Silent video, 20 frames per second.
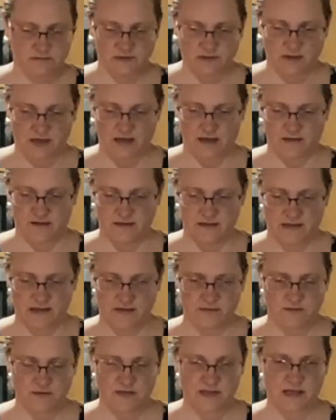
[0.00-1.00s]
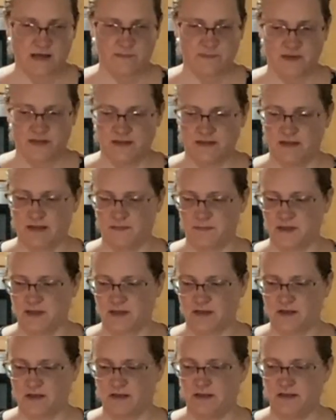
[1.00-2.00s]
on the countertop, and then I'm gonna
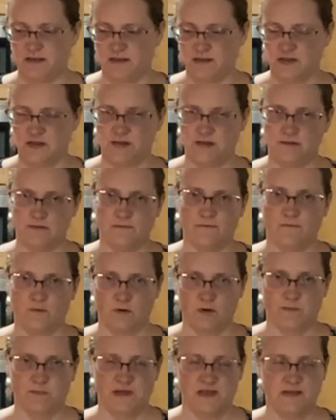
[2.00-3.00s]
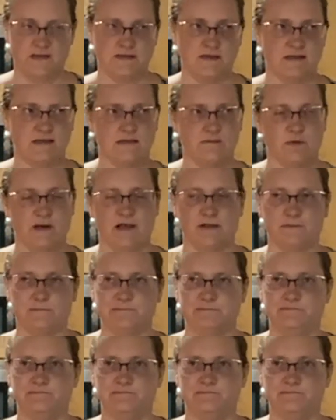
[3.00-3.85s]
cut it into 4 pieces. Well,